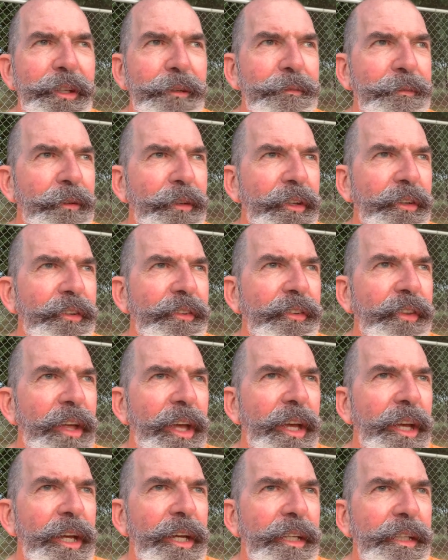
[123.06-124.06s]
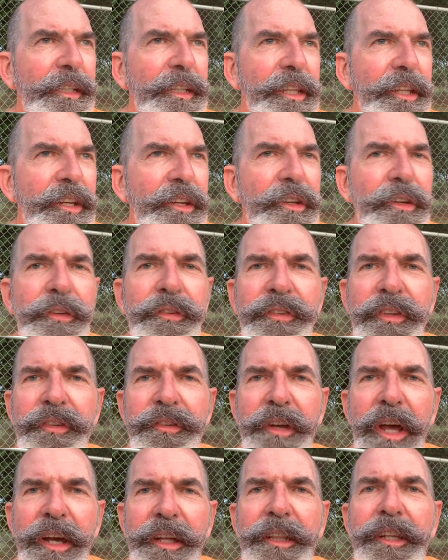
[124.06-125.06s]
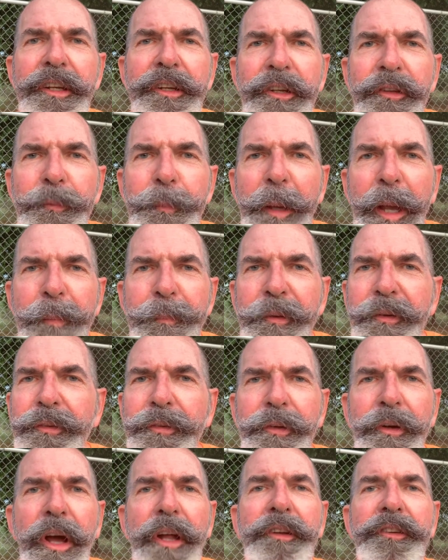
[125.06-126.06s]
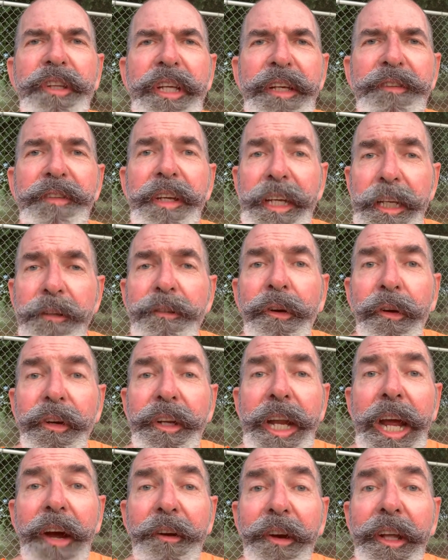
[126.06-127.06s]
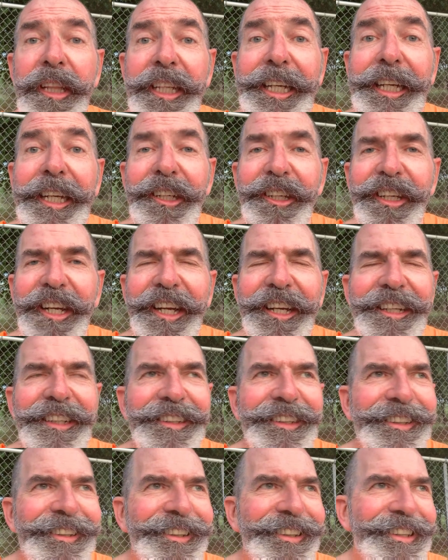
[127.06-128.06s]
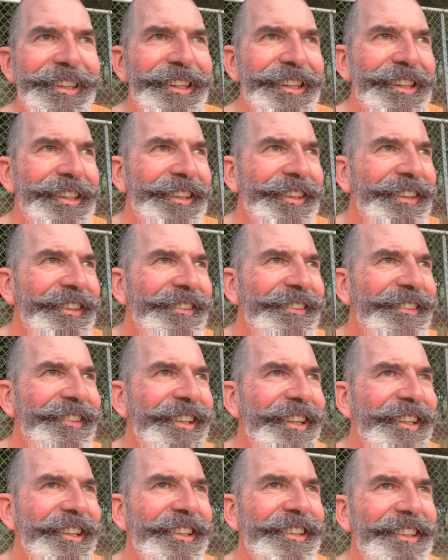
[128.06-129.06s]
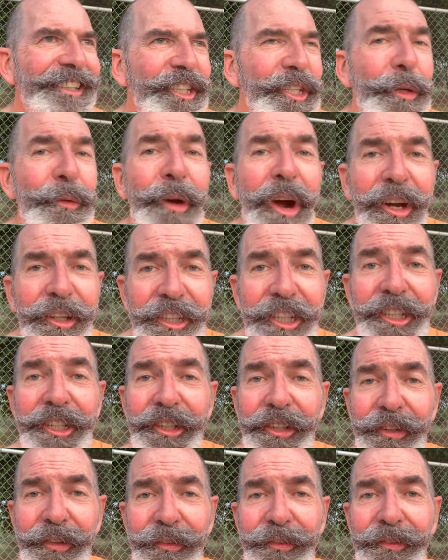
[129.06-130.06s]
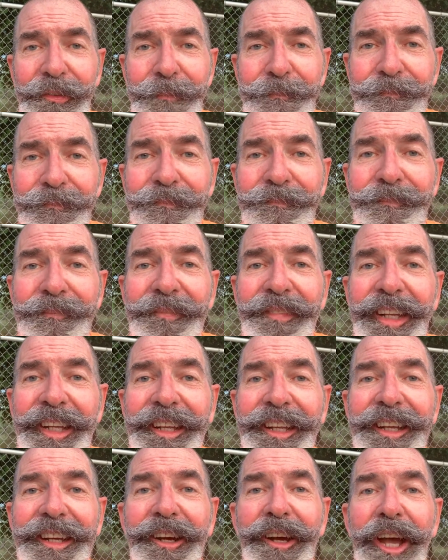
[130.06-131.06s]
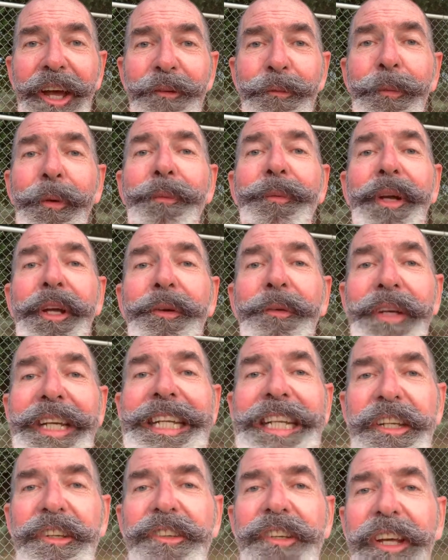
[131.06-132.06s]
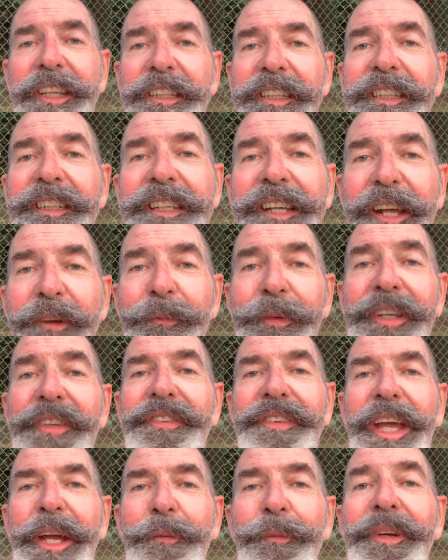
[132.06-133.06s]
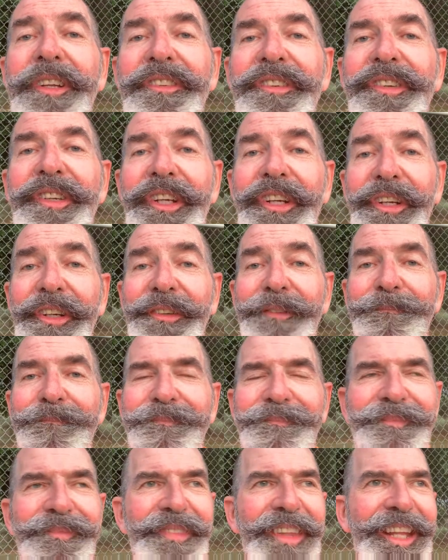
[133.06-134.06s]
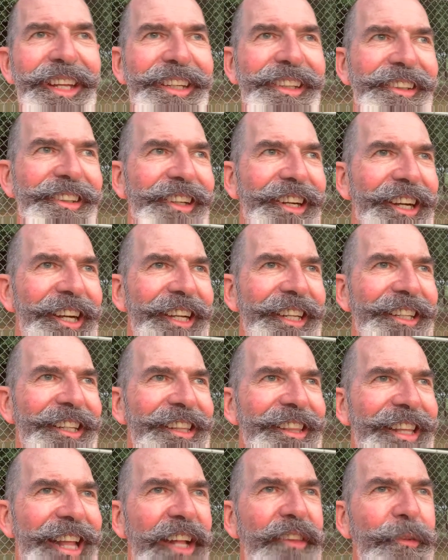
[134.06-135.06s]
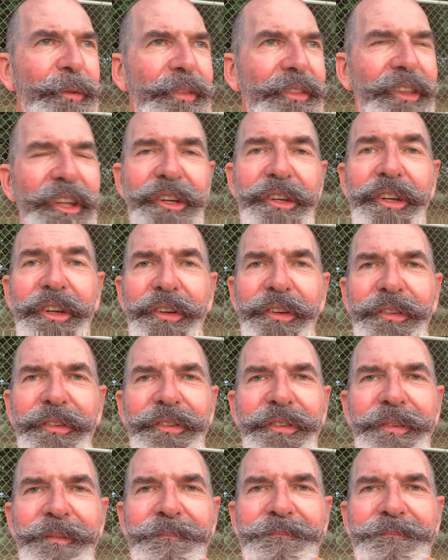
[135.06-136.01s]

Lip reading: Fuller said, the news is not in the newspapers or on TV or now on the internet. He said, you are the news. And when we greet each other and we say, what's new, right? That's the news.